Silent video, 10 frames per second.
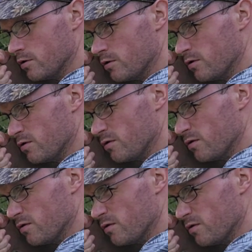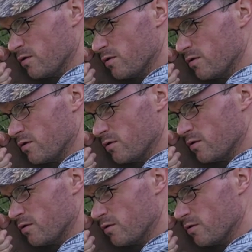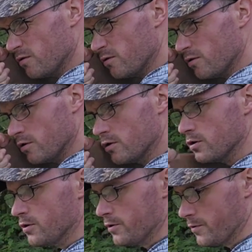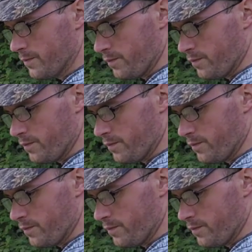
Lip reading: [no speech]